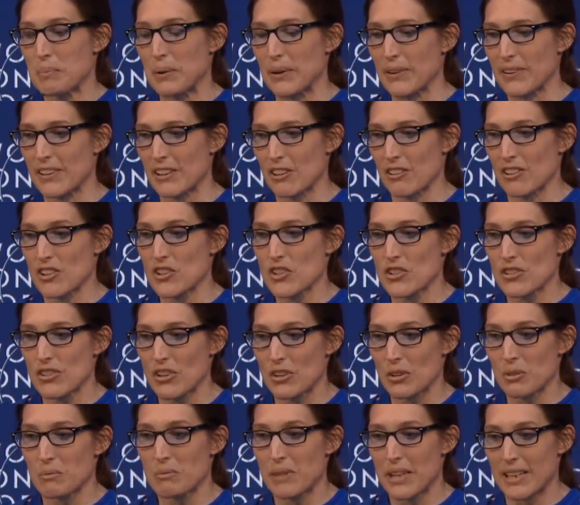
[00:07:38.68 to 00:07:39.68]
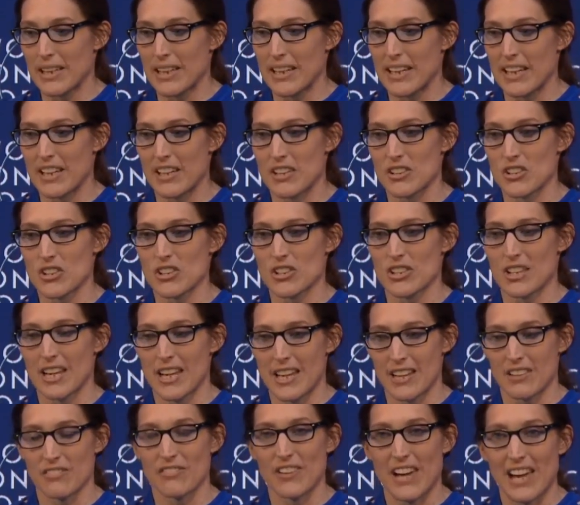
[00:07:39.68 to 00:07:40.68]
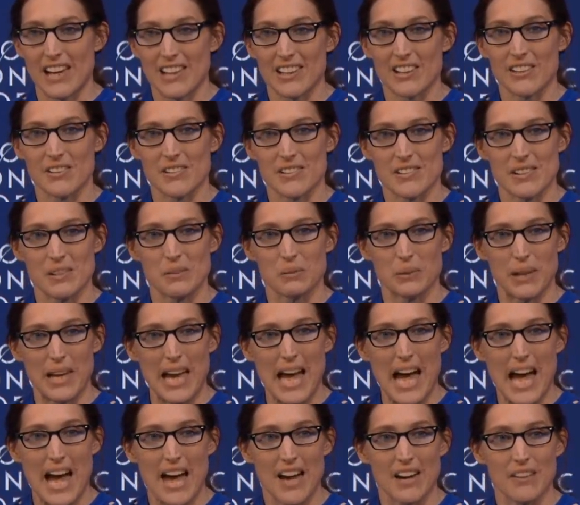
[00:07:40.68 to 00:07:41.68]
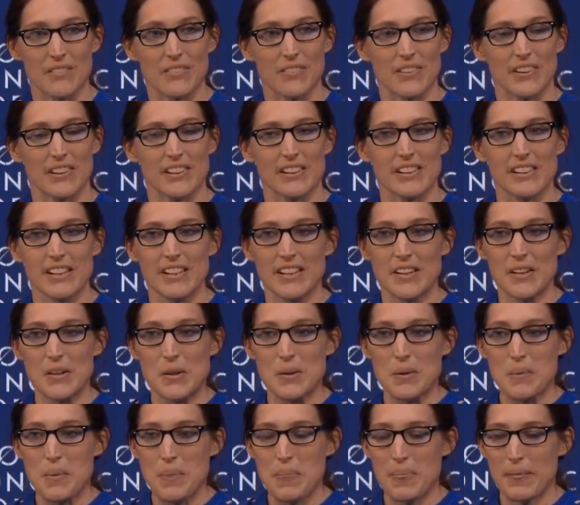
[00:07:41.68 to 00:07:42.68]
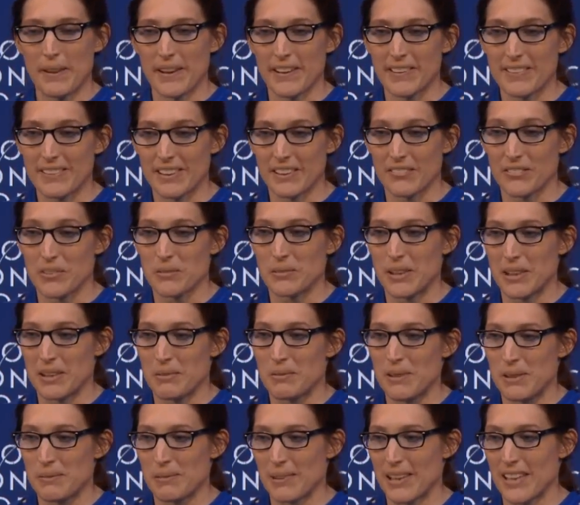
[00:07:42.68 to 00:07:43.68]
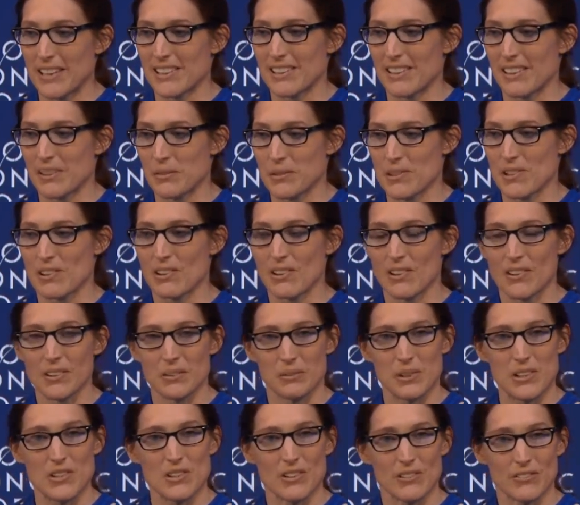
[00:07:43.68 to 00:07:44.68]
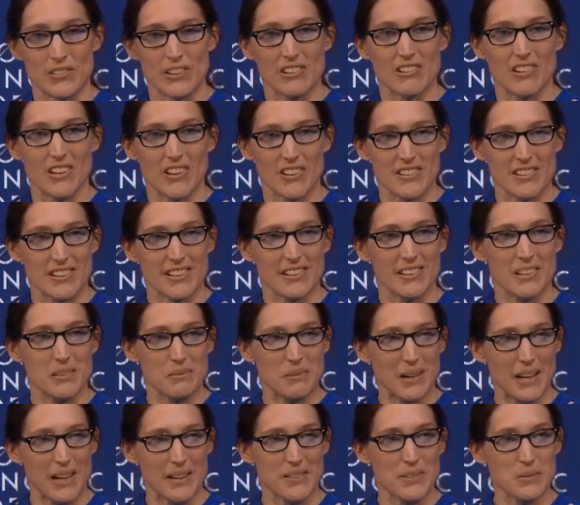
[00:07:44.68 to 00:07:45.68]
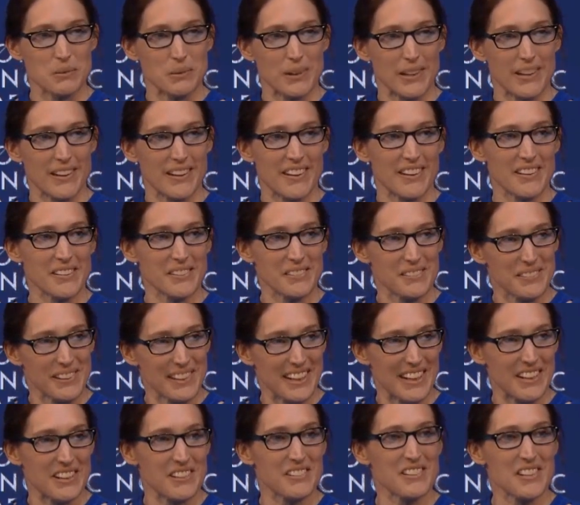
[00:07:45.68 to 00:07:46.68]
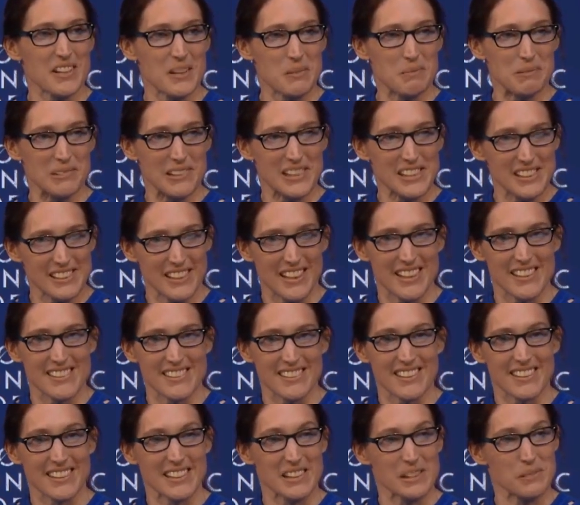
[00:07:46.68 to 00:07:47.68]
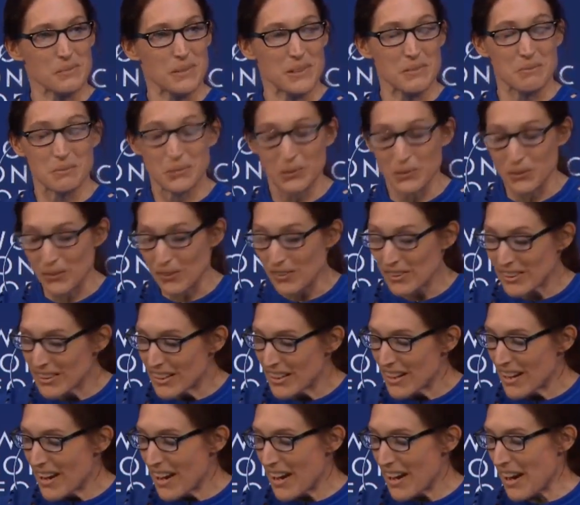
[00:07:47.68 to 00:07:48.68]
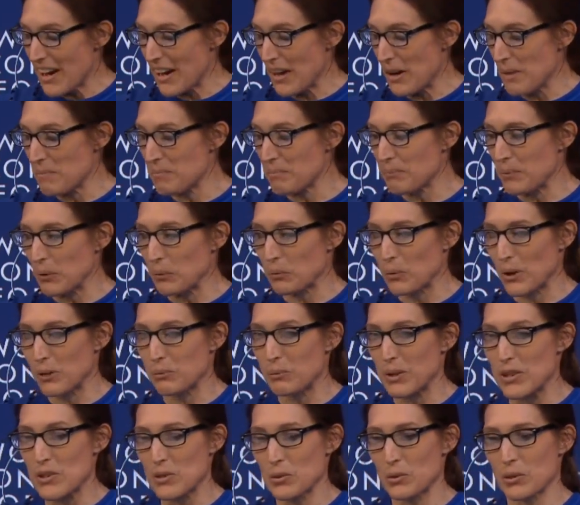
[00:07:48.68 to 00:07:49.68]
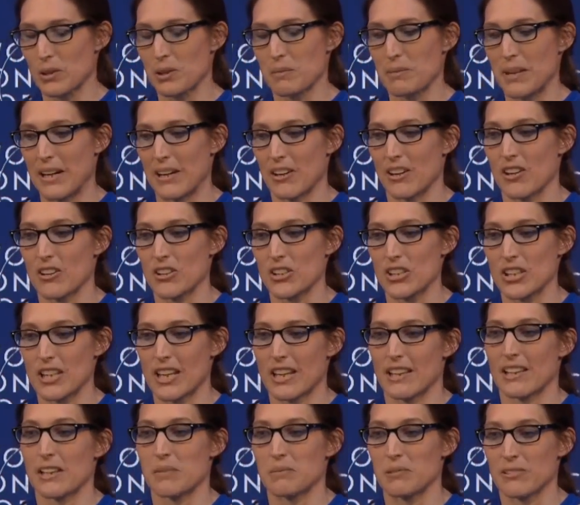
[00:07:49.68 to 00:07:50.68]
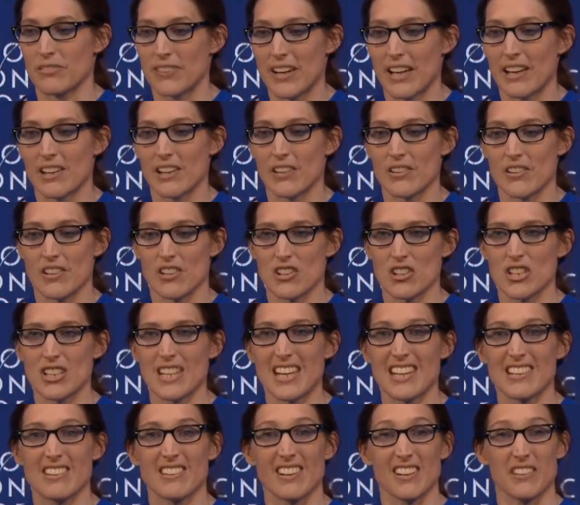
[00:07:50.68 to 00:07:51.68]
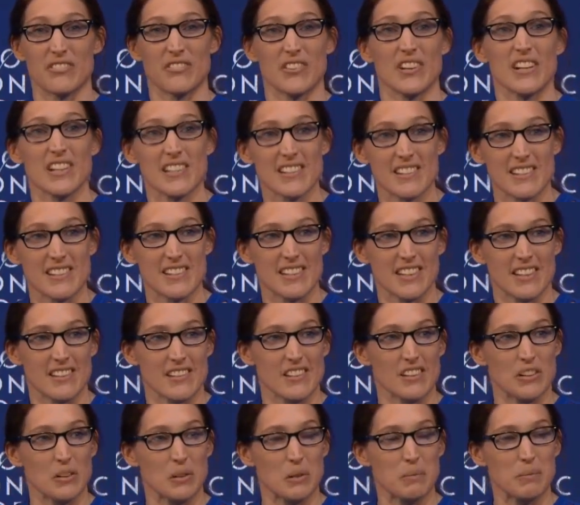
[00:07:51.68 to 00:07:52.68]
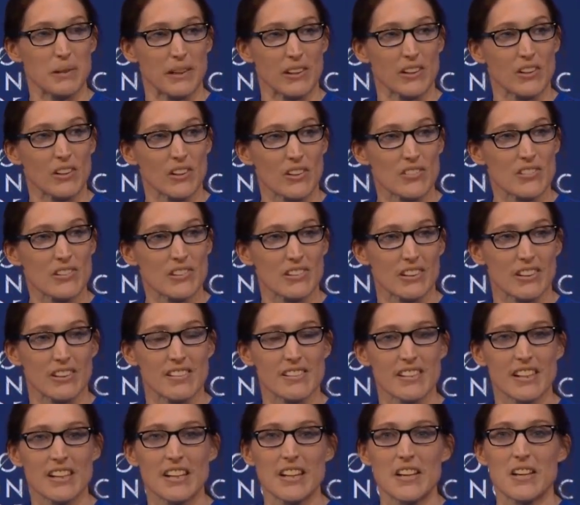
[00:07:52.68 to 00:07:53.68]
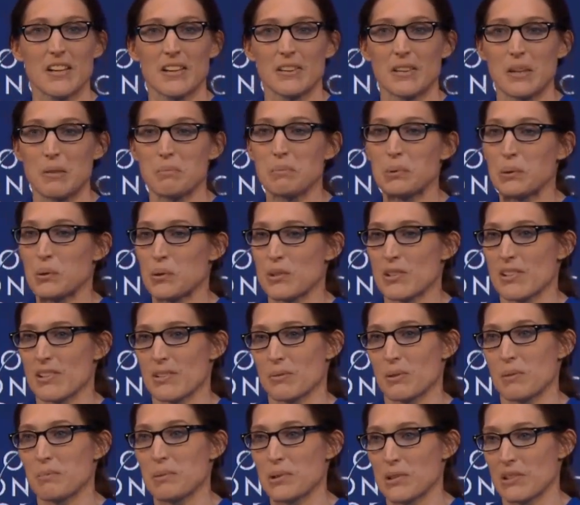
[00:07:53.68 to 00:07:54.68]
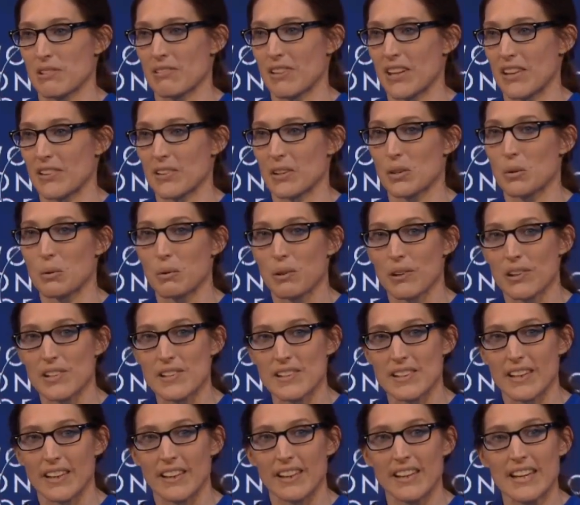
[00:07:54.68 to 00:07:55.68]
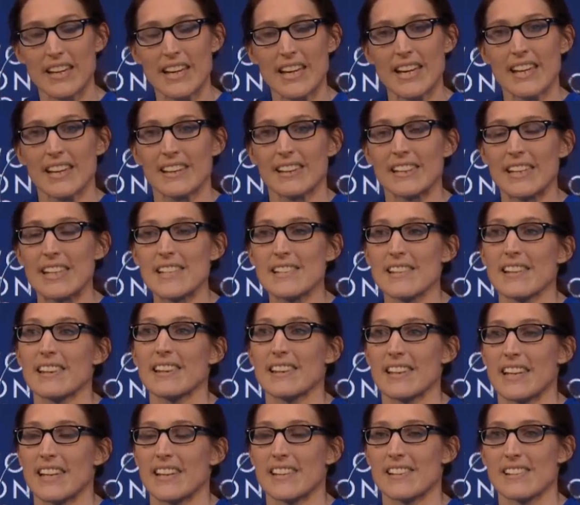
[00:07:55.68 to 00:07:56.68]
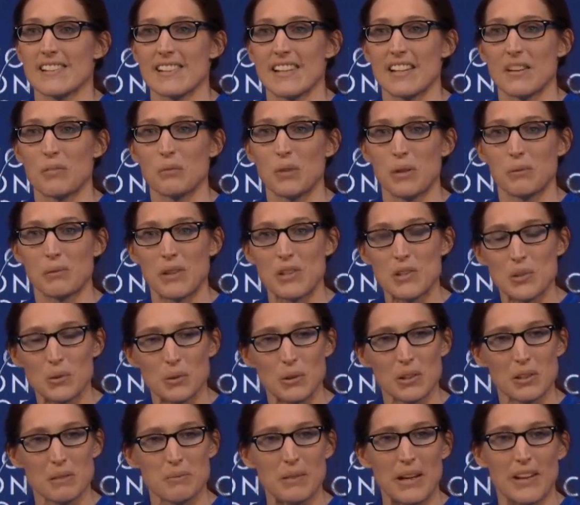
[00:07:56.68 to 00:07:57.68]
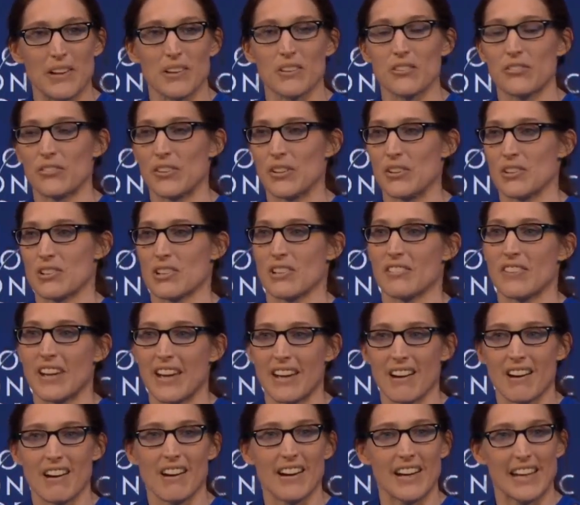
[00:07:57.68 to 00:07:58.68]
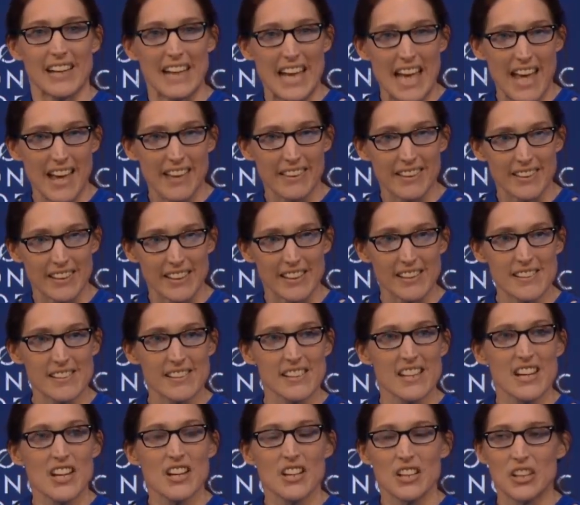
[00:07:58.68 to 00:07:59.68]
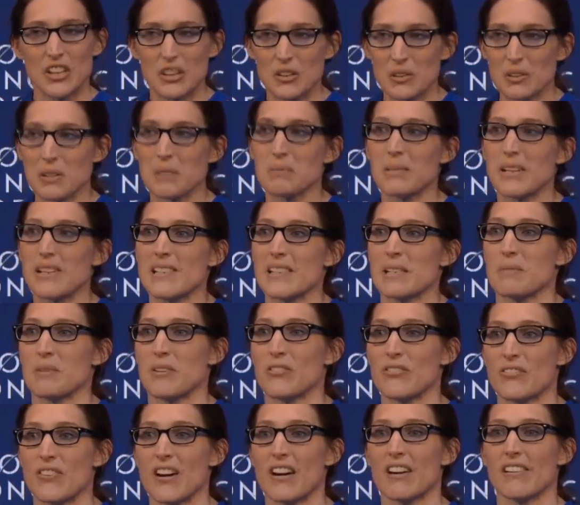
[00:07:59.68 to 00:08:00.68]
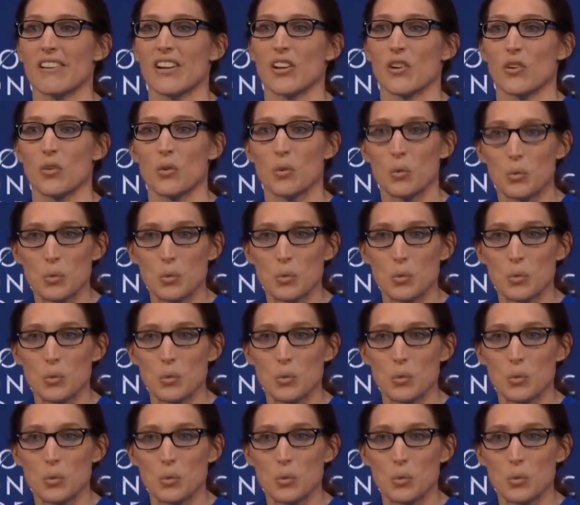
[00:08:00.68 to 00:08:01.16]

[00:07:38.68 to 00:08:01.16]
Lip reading: But there are so many shared values that we have that I think for many people, actually, there was a lot that we took for granted that perhaps we now appreciate a little bit more. But when we talk about our shared liberal values, our shared diversity as a European continent, the importance we put around equality, these are things that when we talk about the future of AI and ethics, Europe needs to be firing on